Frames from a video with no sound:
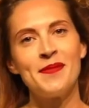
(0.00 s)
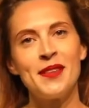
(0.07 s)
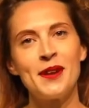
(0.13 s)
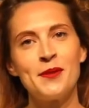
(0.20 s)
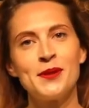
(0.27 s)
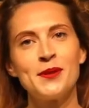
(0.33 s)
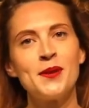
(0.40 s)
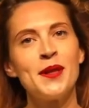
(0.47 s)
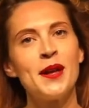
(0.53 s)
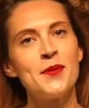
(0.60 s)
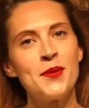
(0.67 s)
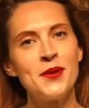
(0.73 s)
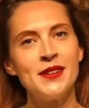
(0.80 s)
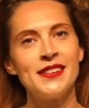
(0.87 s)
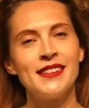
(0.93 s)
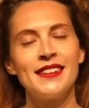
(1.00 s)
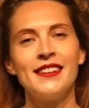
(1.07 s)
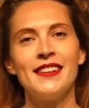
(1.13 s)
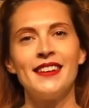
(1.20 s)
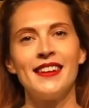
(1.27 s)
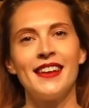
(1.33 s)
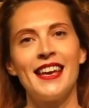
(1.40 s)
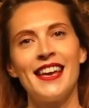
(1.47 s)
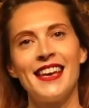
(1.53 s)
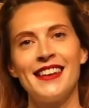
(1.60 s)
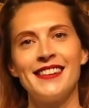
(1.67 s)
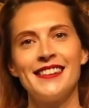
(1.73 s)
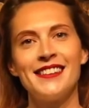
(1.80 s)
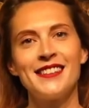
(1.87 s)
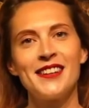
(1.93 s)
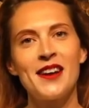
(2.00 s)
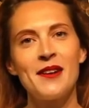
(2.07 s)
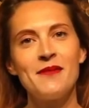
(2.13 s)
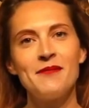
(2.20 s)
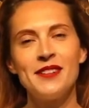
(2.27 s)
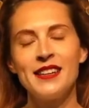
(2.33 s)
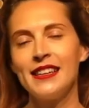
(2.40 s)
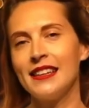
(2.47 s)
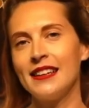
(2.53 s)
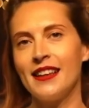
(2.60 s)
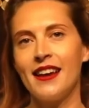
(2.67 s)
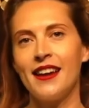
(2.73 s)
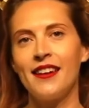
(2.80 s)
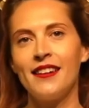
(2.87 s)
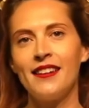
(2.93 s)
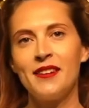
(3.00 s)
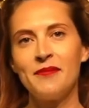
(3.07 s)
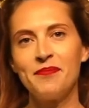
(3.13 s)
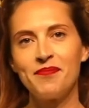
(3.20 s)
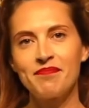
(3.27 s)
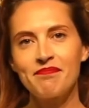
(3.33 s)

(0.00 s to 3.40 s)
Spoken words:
That was all I wanted. And I'm really glad